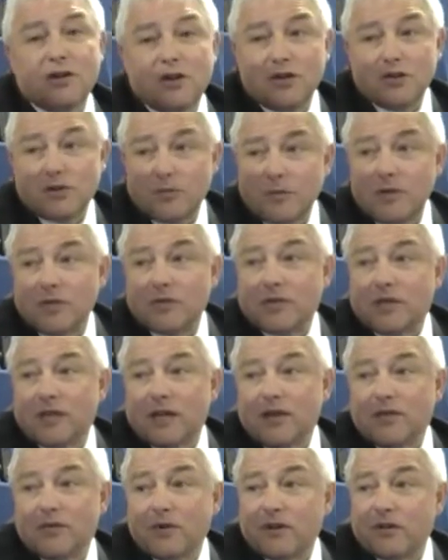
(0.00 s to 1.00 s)

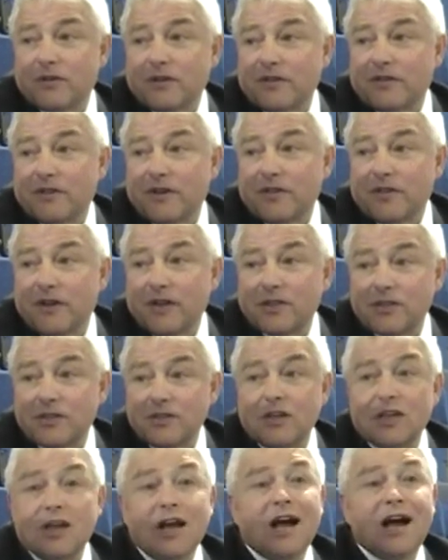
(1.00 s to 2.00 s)
WUKF, World Karate Federation,
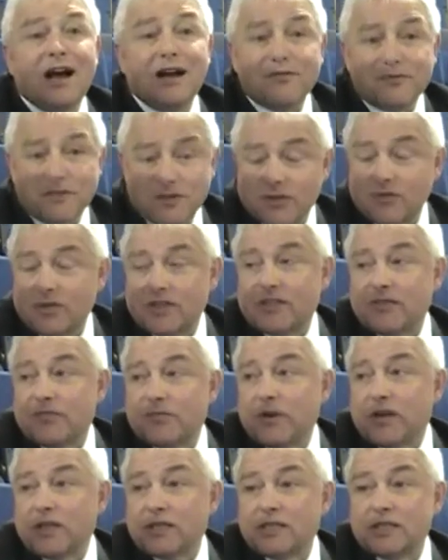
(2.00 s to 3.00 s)
have restrictive
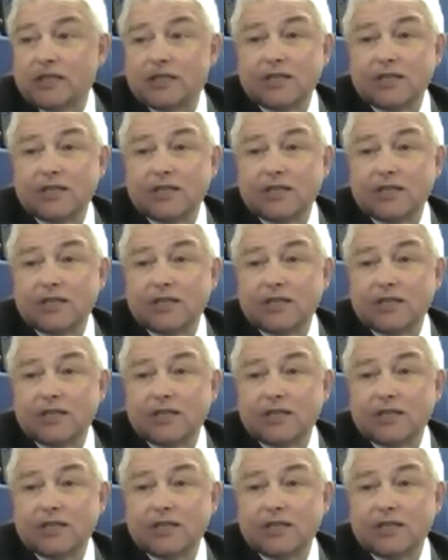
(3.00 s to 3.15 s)
practice